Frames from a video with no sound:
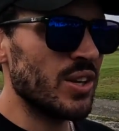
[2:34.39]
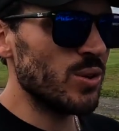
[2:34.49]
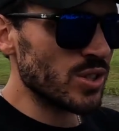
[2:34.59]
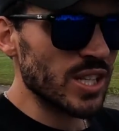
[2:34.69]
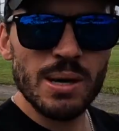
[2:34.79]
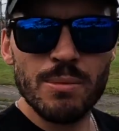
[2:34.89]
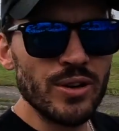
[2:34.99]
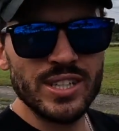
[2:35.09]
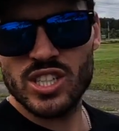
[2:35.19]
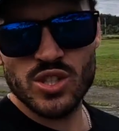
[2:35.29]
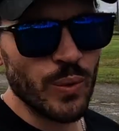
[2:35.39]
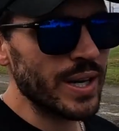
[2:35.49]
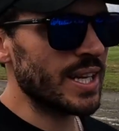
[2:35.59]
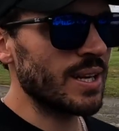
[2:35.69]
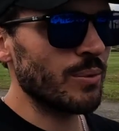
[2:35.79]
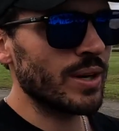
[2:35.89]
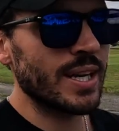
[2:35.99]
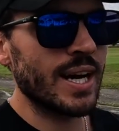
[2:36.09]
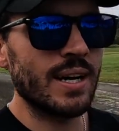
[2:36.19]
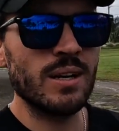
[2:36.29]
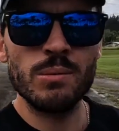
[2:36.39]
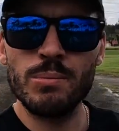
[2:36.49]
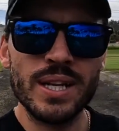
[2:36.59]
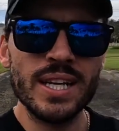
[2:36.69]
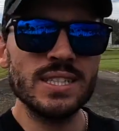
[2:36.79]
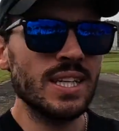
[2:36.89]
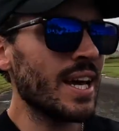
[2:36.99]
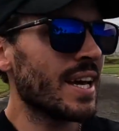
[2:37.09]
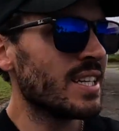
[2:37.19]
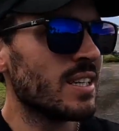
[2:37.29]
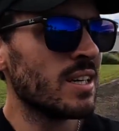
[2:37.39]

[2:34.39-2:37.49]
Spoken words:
Usually I'm already sweating and whatnot, but not today.